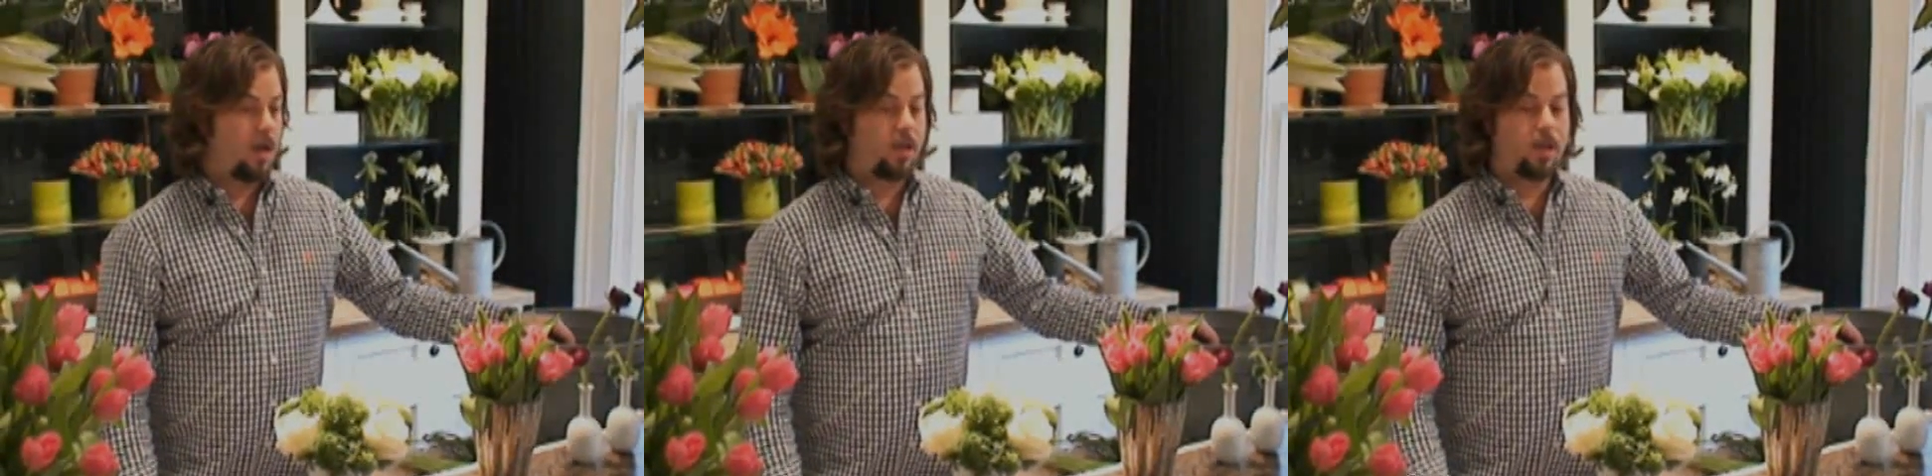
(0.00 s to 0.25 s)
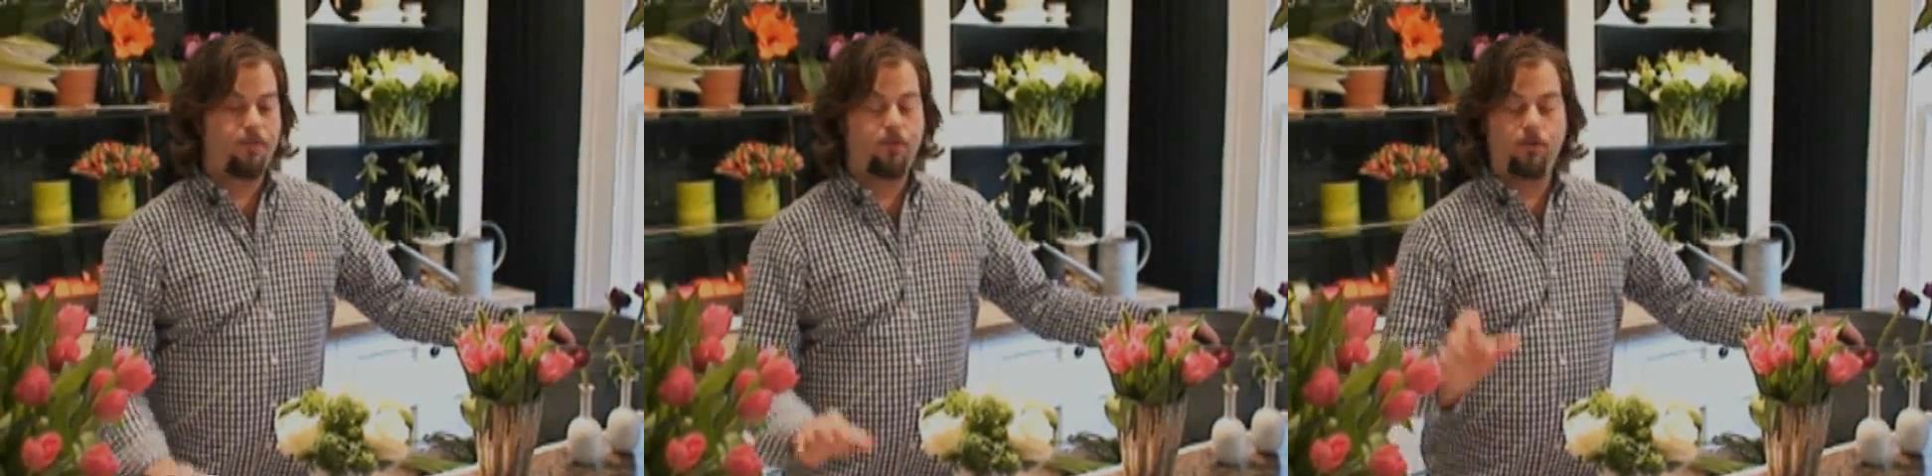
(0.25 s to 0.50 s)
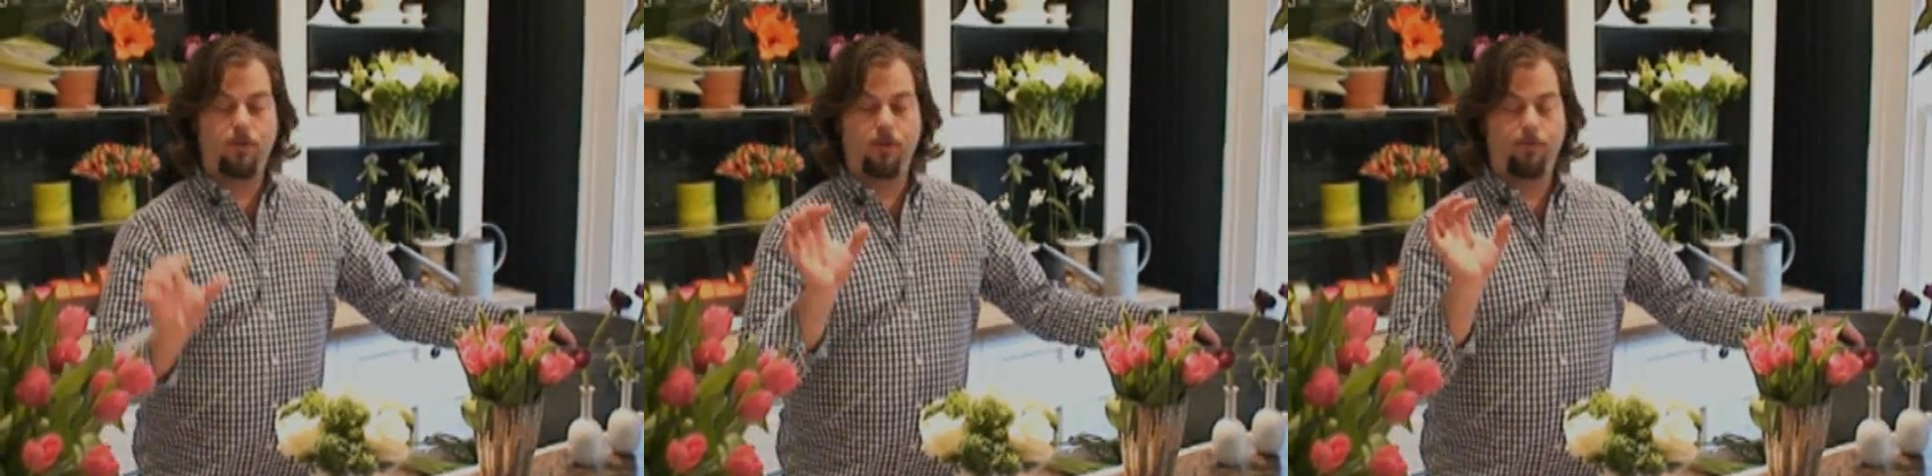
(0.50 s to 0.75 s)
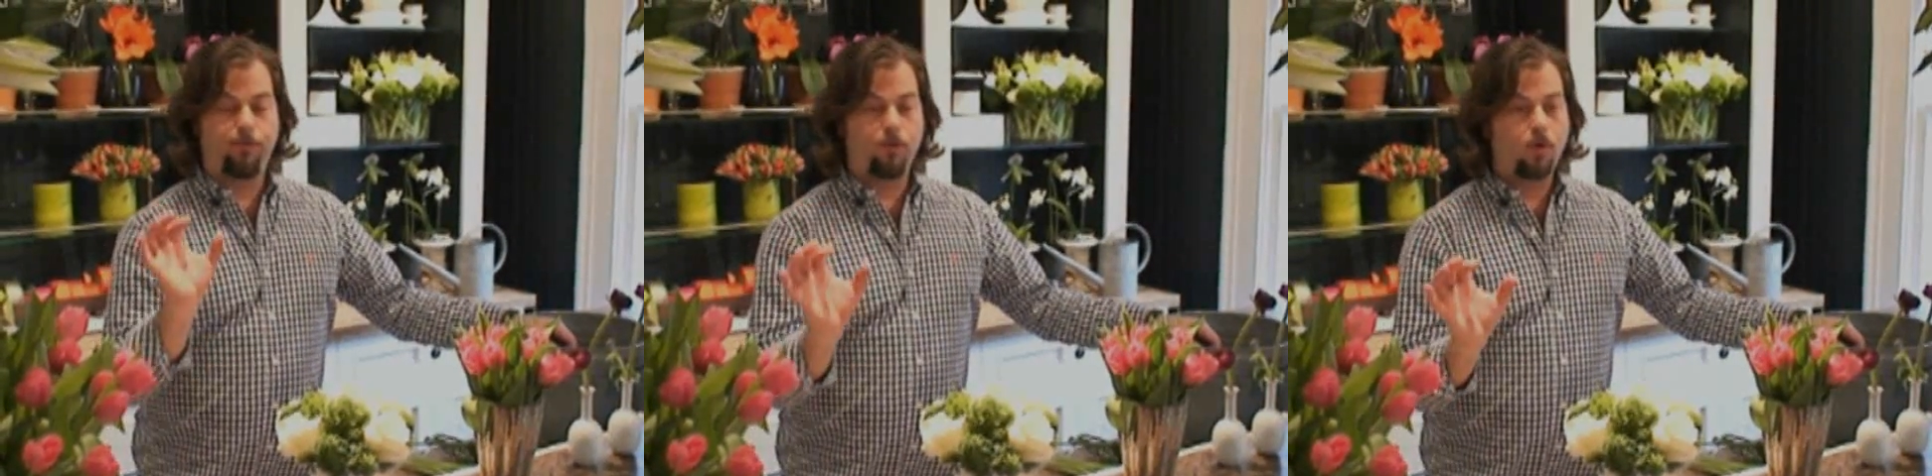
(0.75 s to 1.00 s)
give you
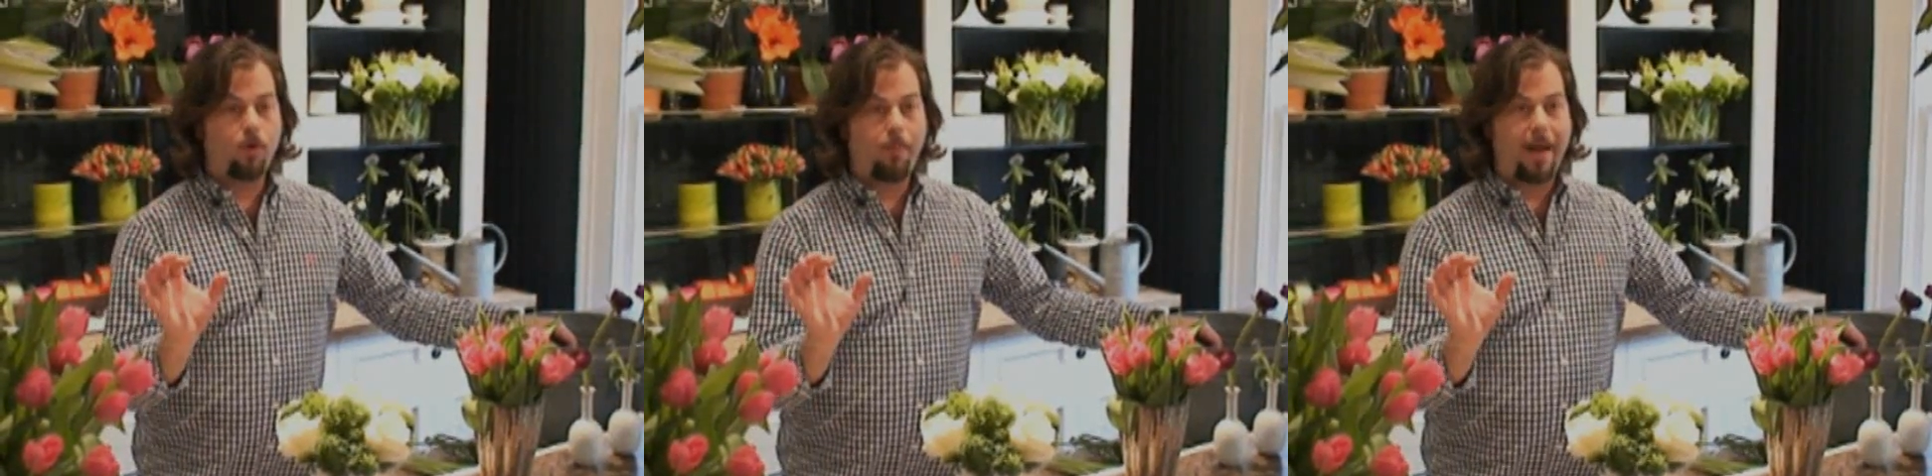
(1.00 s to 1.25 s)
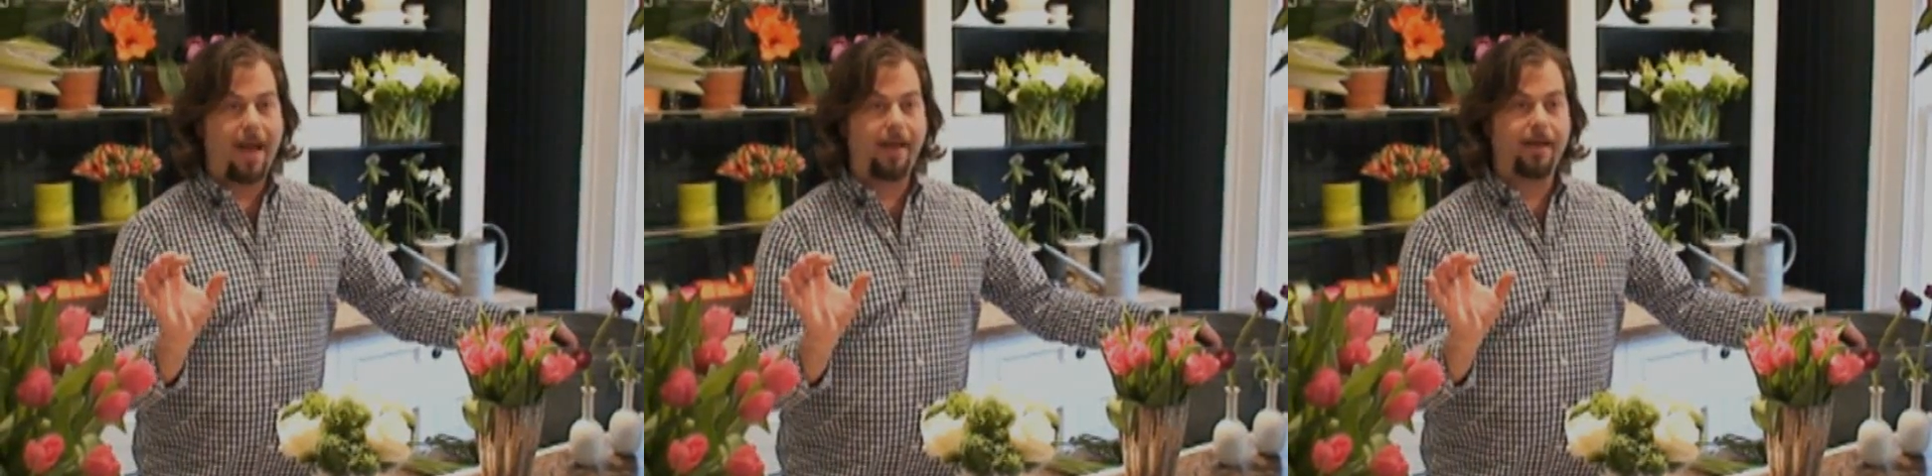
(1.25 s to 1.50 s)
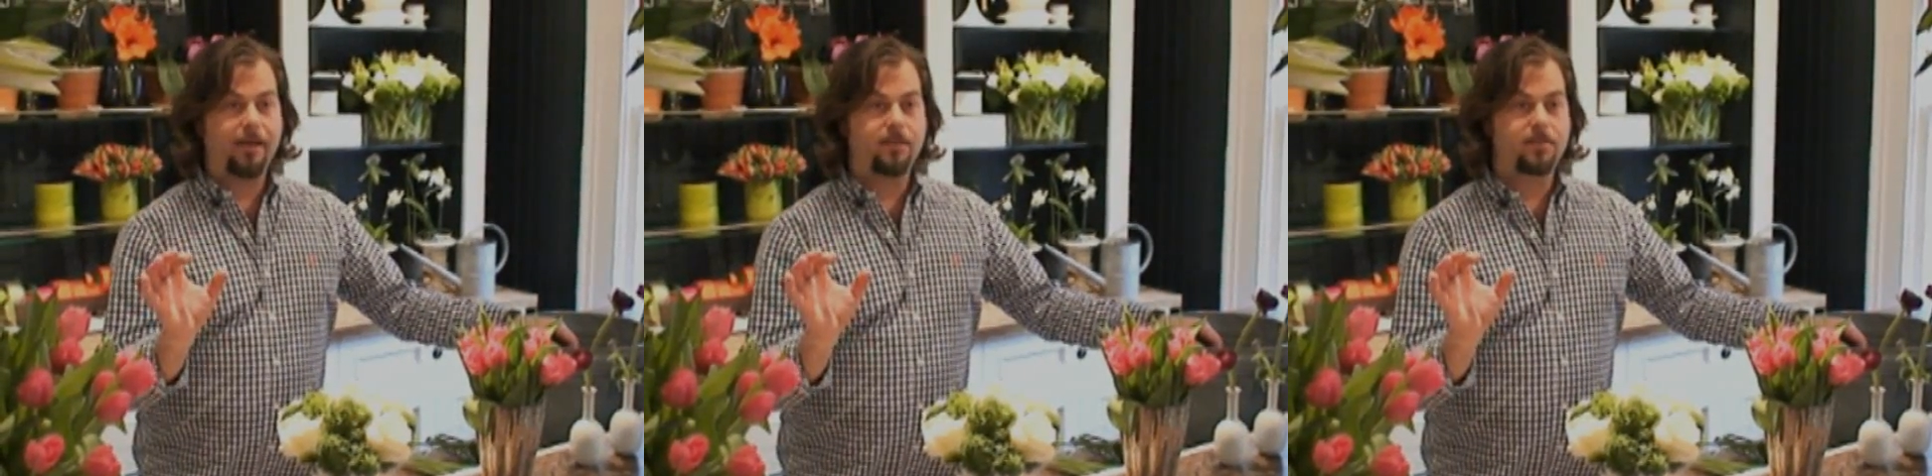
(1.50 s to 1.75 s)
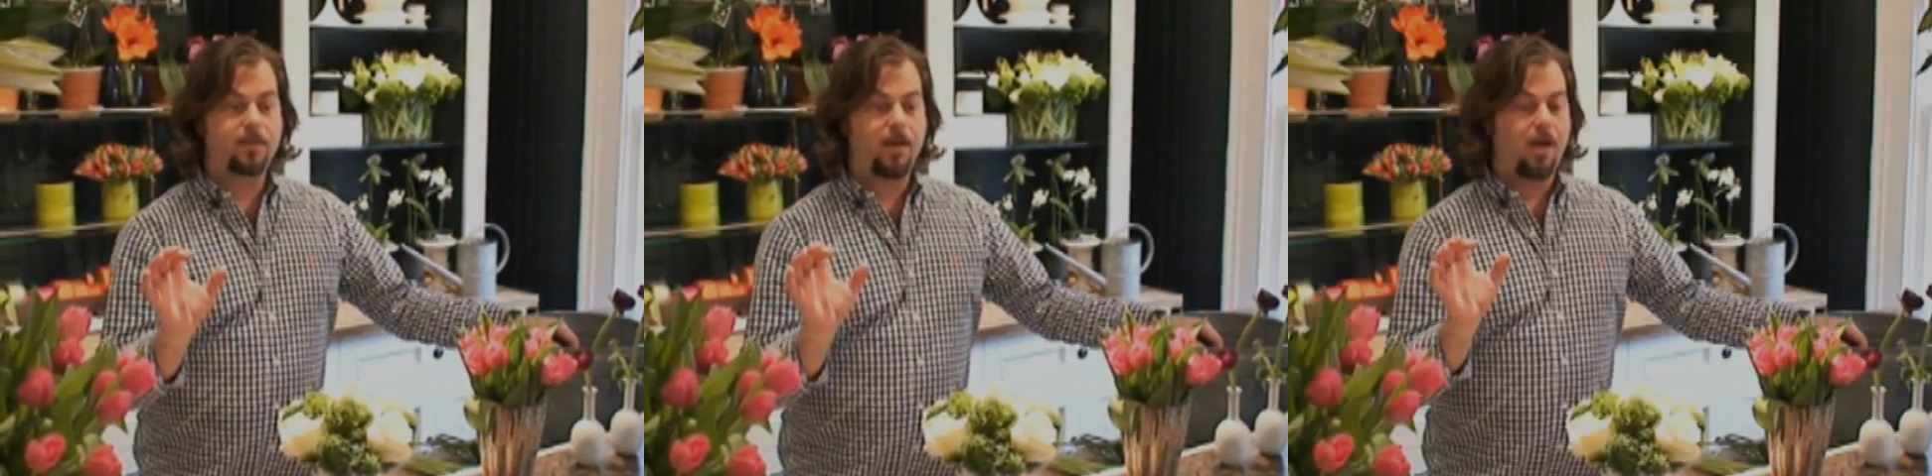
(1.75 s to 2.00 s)
little floral packets.